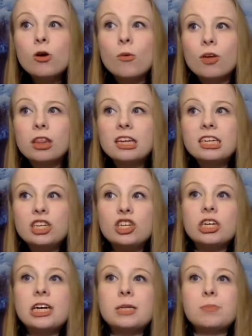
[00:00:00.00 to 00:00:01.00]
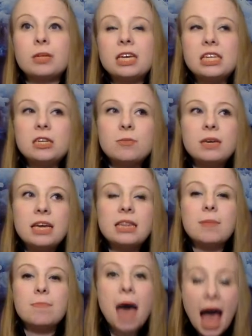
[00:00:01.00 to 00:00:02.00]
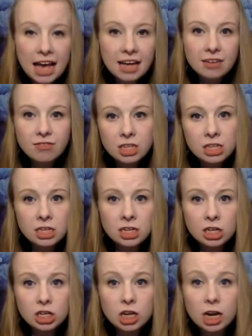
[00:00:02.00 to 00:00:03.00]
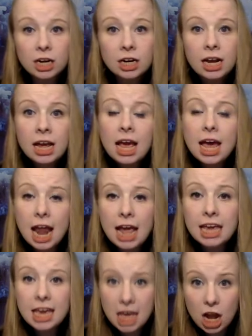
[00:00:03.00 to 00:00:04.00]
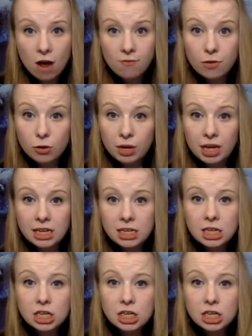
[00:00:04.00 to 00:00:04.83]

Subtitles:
where the teacher has placed me in the back of the seating chart and I cannot focus?